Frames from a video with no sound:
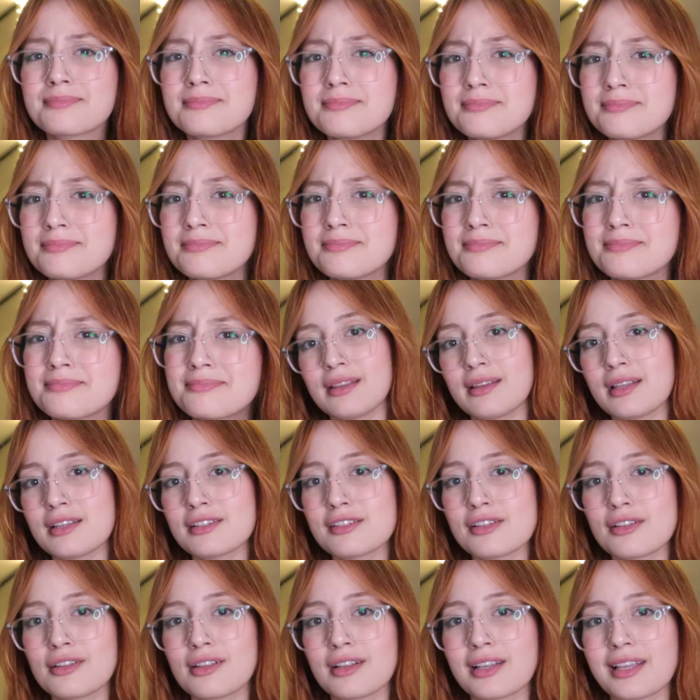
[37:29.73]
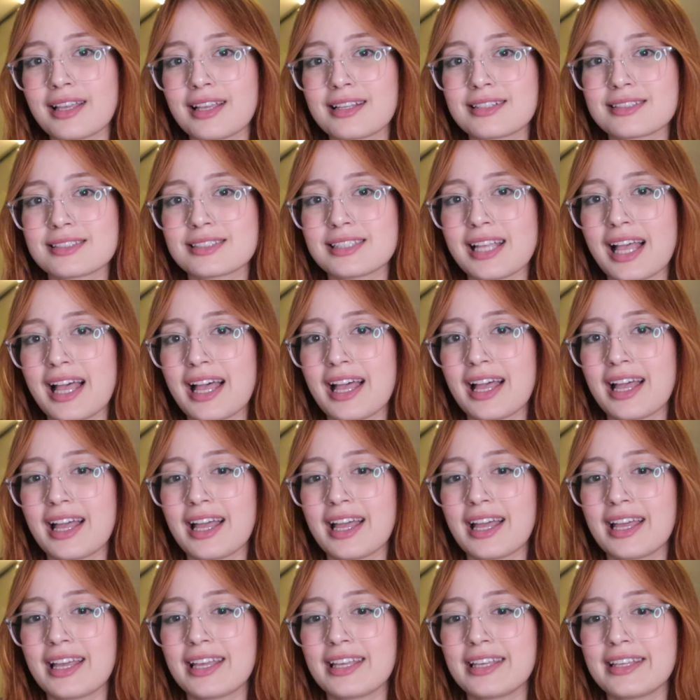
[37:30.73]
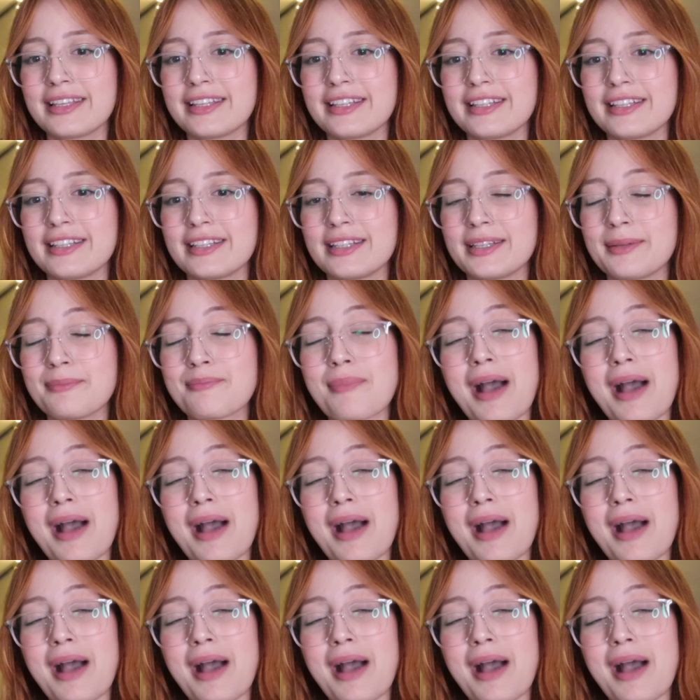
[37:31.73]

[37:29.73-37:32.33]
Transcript: hmm, that's all I can say,